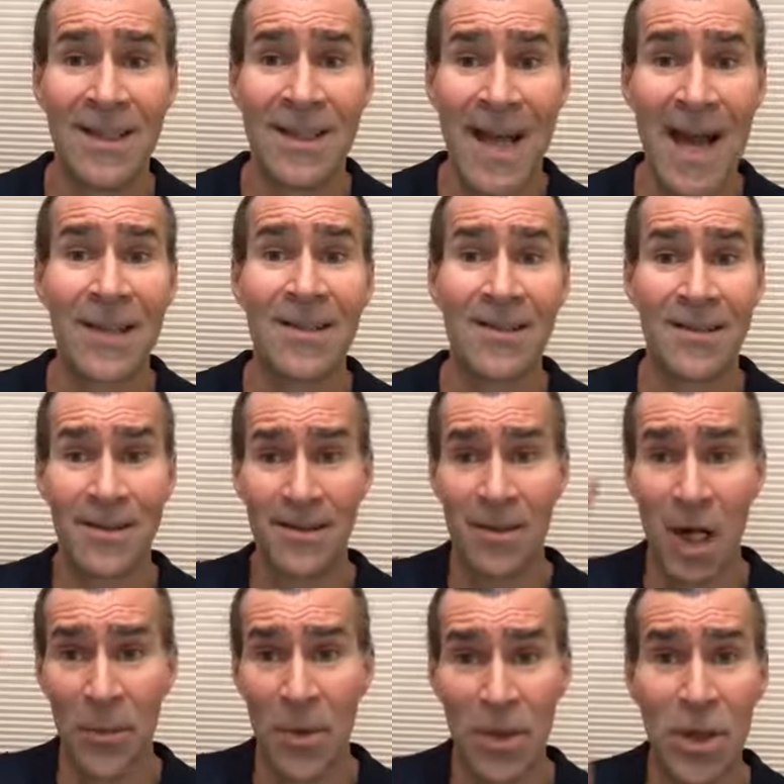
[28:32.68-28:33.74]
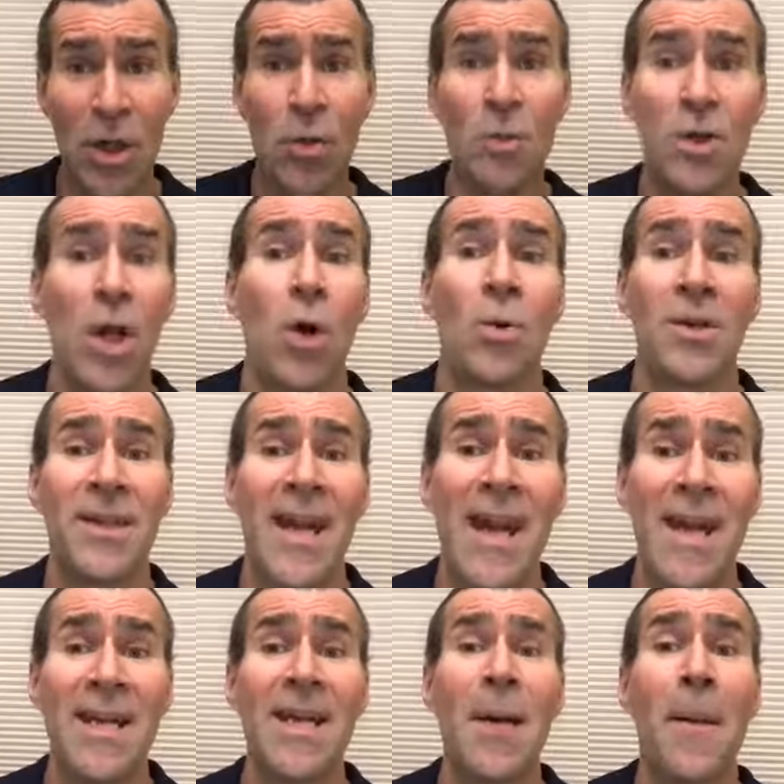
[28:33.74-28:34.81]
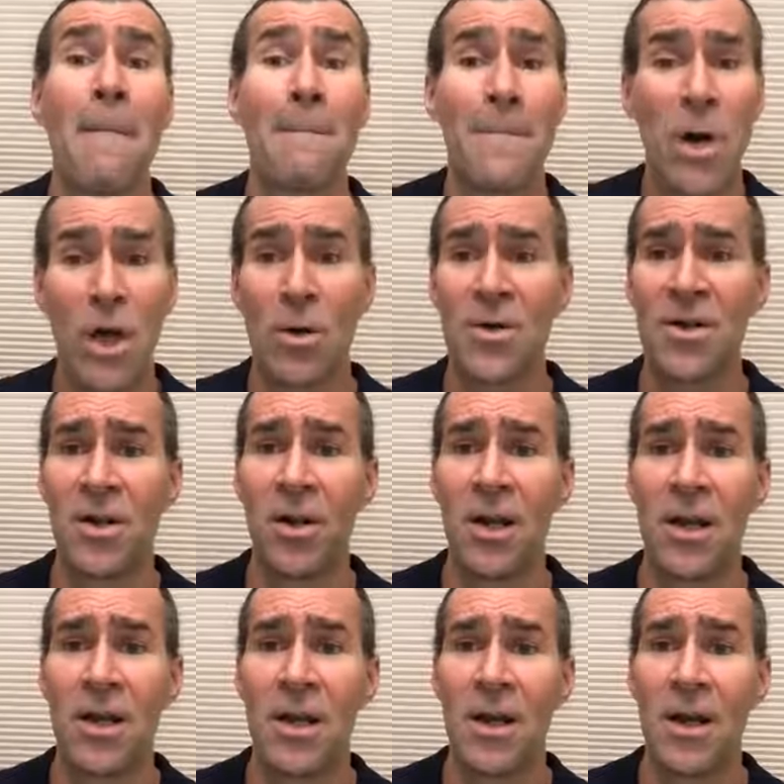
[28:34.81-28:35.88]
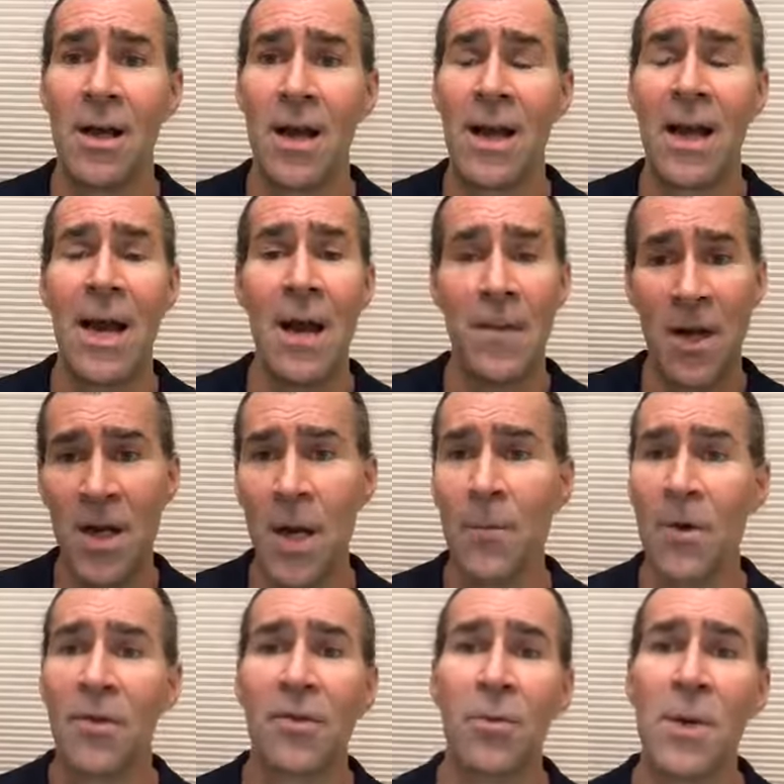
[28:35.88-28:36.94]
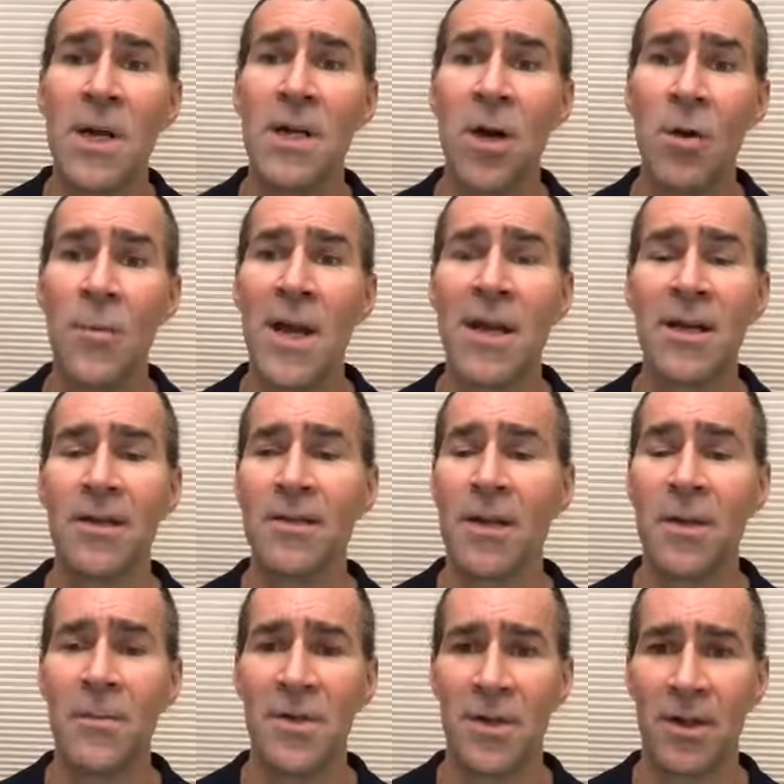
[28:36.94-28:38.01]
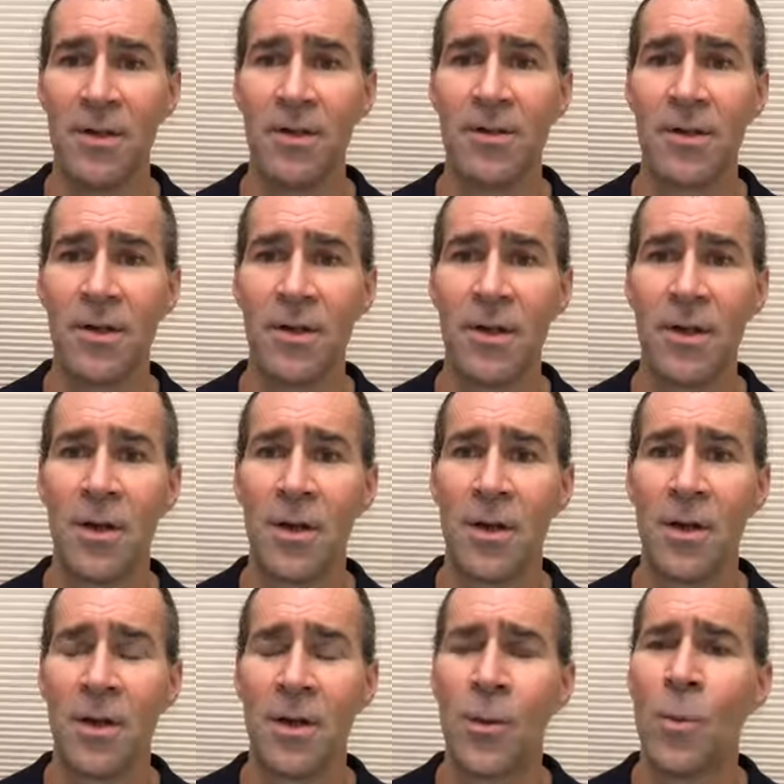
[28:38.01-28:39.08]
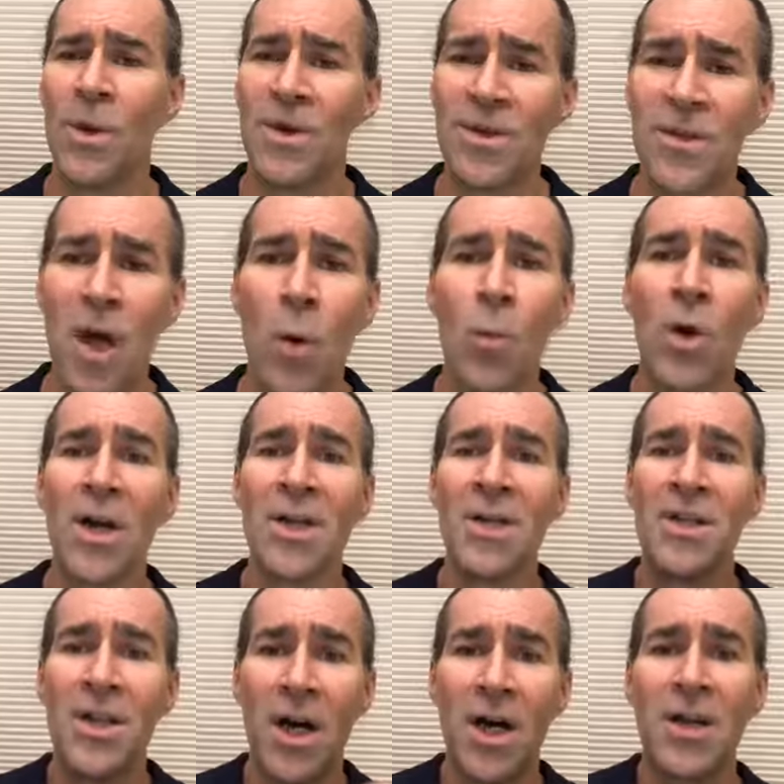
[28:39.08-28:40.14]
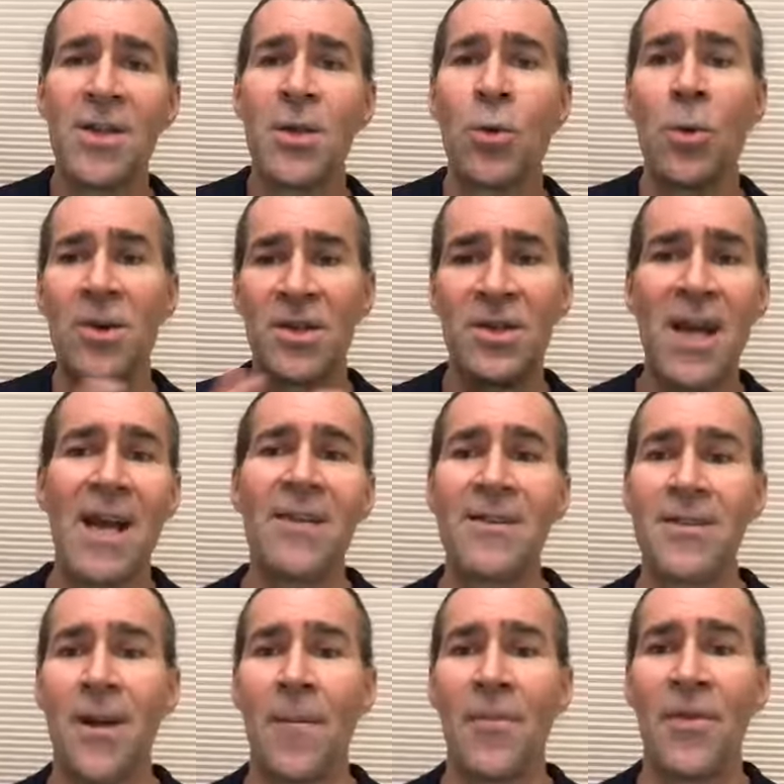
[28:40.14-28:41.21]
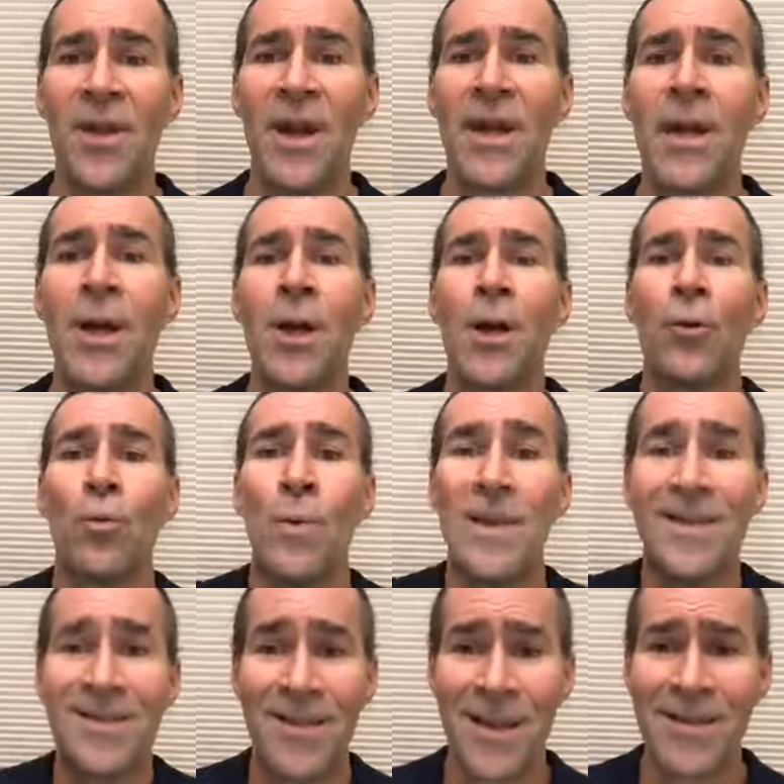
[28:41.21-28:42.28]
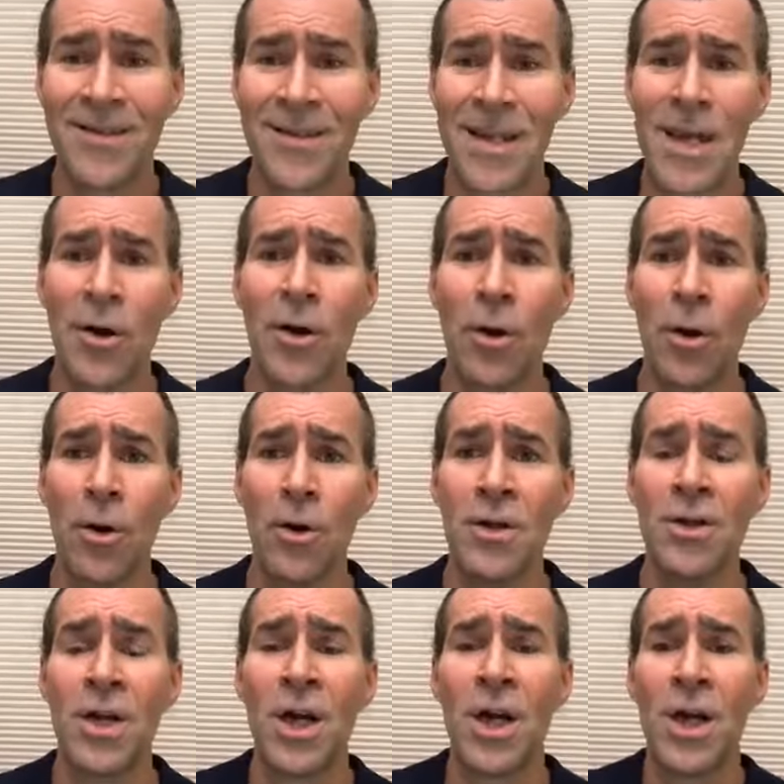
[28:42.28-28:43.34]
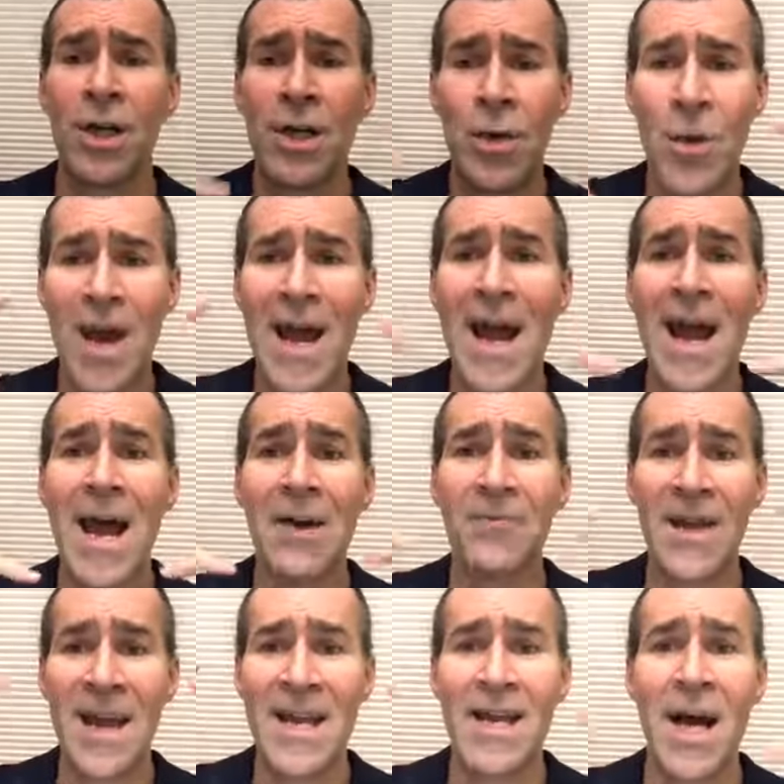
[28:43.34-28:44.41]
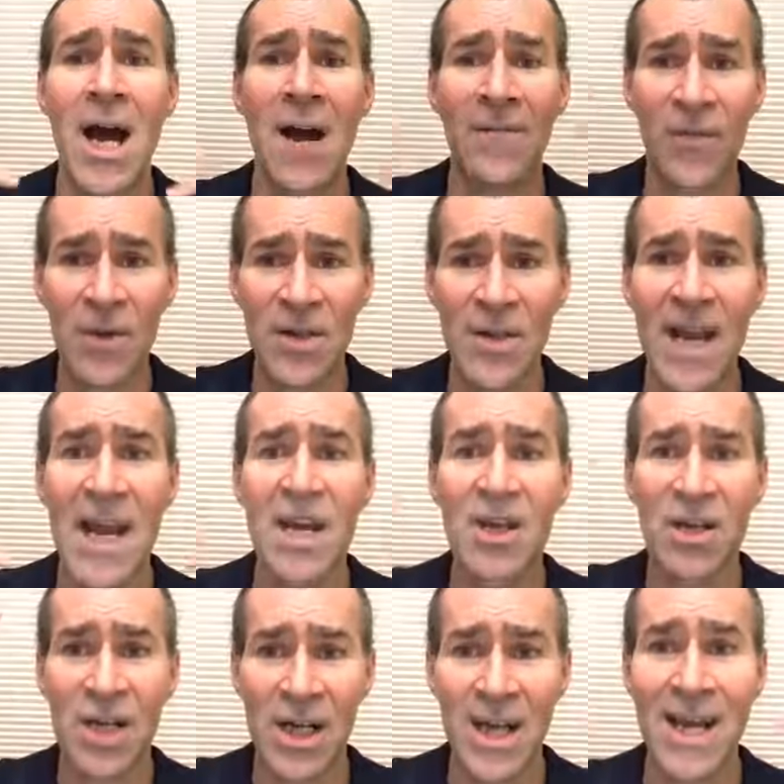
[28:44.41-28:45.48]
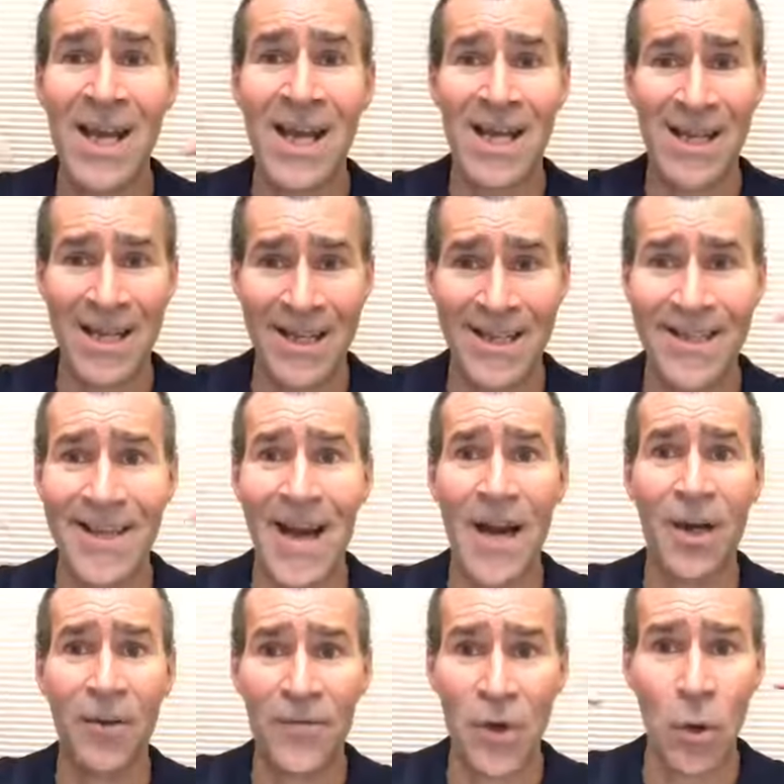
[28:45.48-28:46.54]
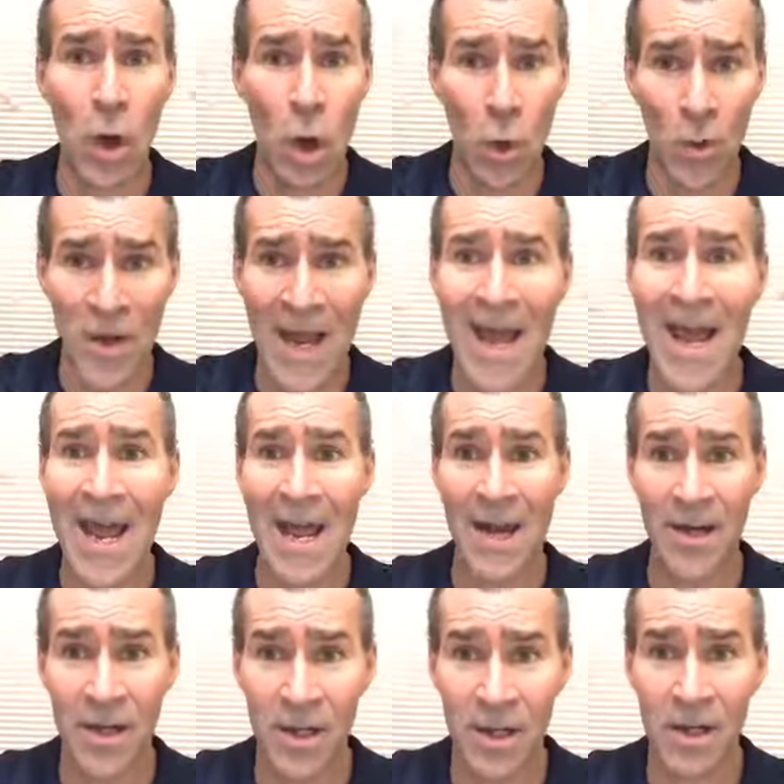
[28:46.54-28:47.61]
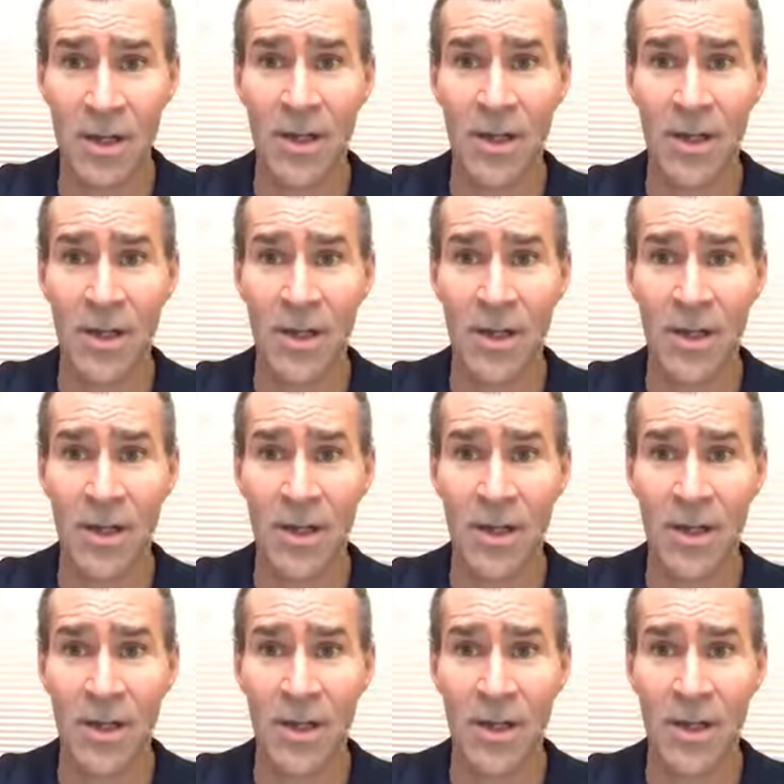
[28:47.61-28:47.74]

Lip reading: That's number two. Don't take it personally. And then number three, don't make assumptions. When someone does or says something, resist the urge to have a conversation inside of your own head